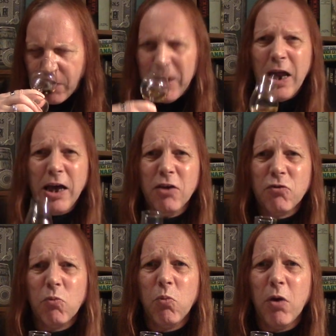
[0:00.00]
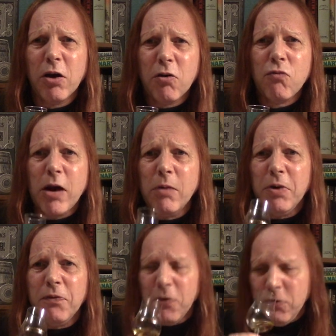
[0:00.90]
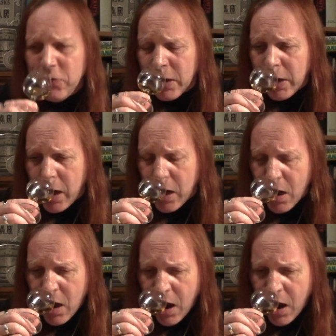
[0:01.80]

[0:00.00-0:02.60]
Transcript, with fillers: I mean, that is incredibly fruity again.